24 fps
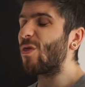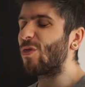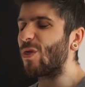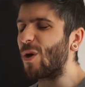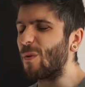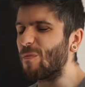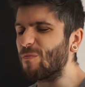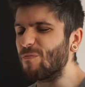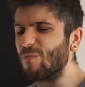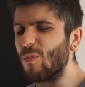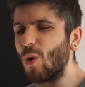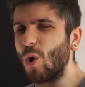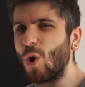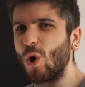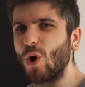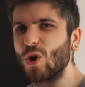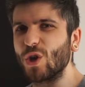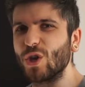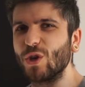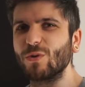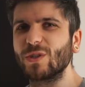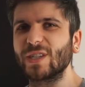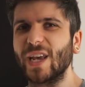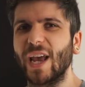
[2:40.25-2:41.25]
The more
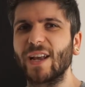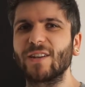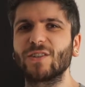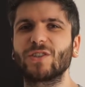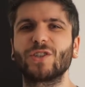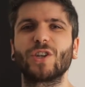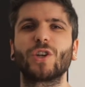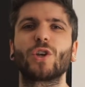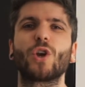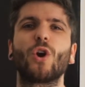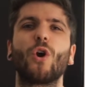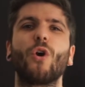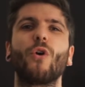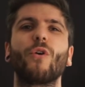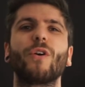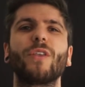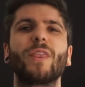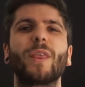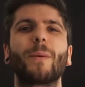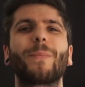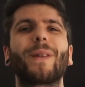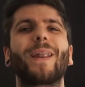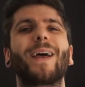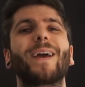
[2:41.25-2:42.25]
you tense your core
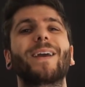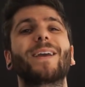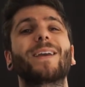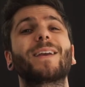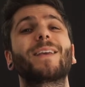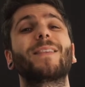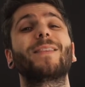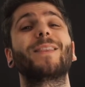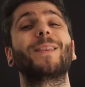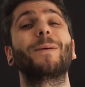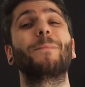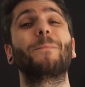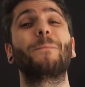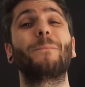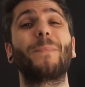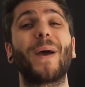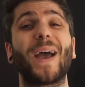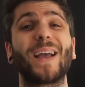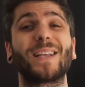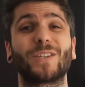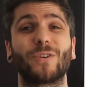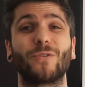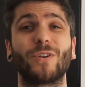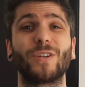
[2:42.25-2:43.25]
in the plank, the
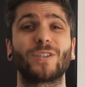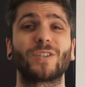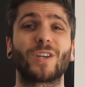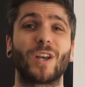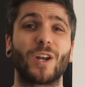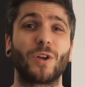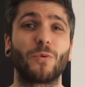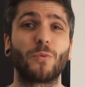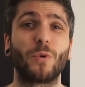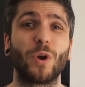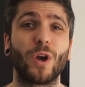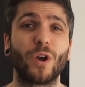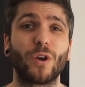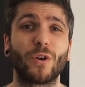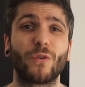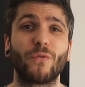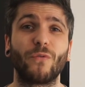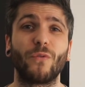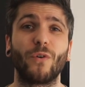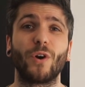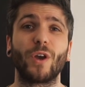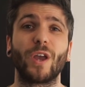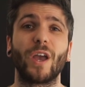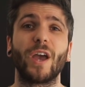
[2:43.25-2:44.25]
better it's going to work
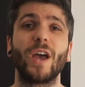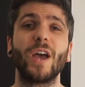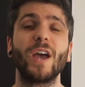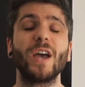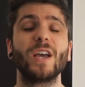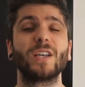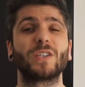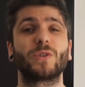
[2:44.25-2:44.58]
for you.